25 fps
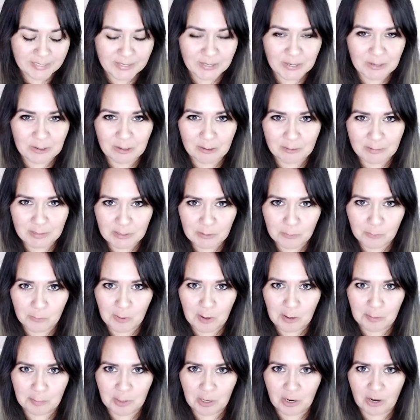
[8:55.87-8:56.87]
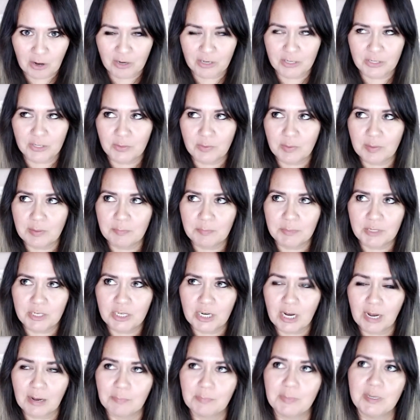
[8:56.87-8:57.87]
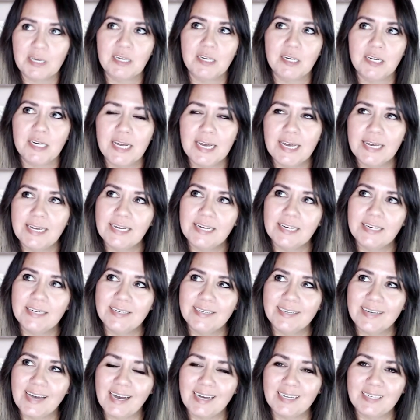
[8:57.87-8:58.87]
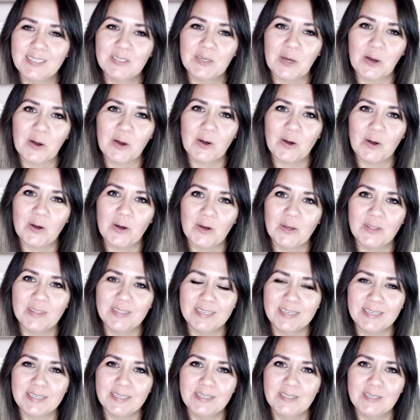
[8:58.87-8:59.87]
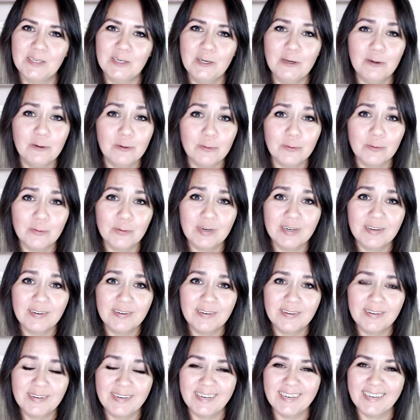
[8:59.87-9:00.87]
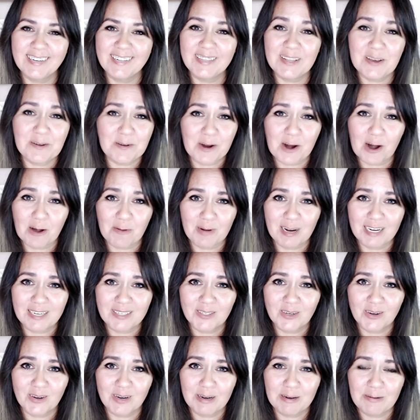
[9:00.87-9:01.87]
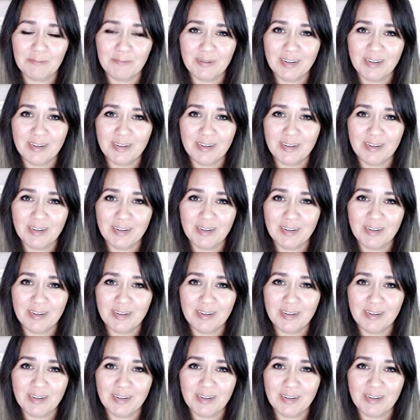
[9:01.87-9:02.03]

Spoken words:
I was at Walmart doing my shopping and I saw this new low carb ice cream